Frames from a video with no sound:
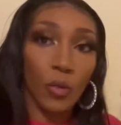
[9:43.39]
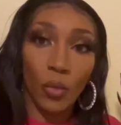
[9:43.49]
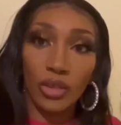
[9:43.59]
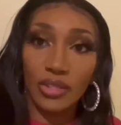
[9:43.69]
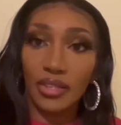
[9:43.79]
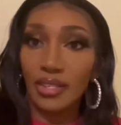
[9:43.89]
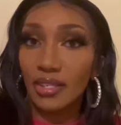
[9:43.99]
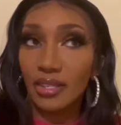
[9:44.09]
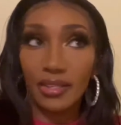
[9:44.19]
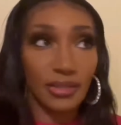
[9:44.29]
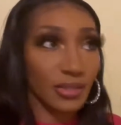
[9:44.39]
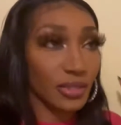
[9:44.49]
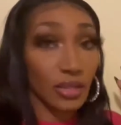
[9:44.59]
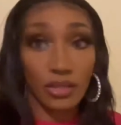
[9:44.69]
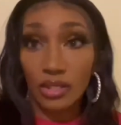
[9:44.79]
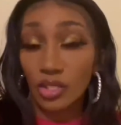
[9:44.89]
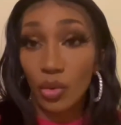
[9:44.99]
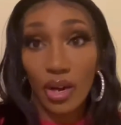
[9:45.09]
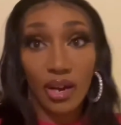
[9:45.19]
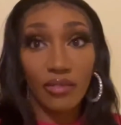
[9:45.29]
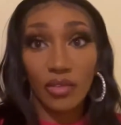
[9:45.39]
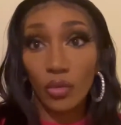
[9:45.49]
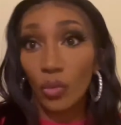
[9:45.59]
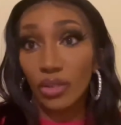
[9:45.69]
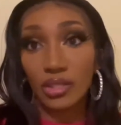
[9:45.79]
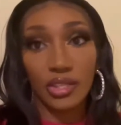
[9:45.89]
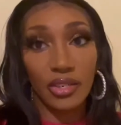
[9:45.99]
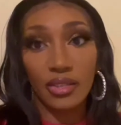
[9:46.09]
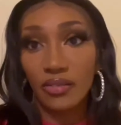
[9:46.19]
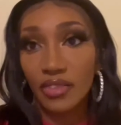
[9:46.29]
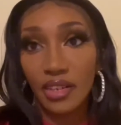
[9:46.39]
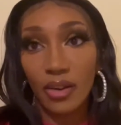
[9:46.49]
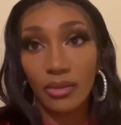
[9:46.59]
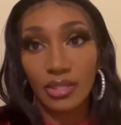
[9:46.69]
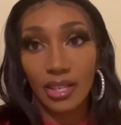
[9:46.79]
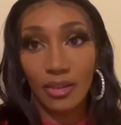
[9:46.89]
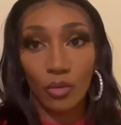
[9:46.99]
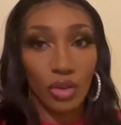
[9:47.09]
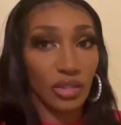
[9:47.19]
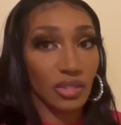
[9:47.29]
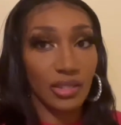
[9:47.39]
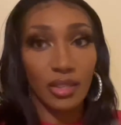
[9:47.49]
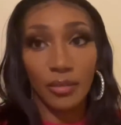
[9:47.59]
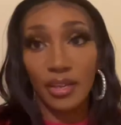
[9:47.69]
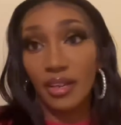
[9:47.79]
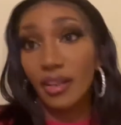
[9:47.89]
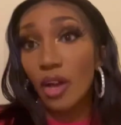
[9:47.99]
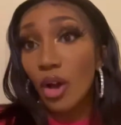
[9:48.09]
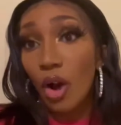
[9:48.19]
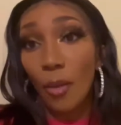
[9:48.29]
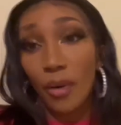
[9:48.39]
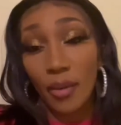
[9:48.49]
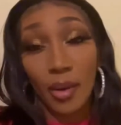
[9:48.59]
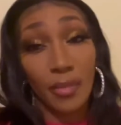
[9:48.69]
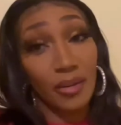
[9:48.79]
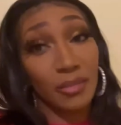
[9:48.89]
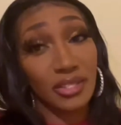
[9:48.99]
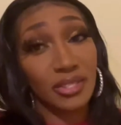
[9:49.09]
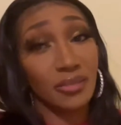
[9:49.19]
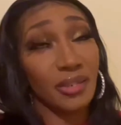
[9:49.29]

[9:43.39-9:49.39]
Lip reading: whether it's subscribing, whether it's sharing the videos out, whether it's still being a part of my membership.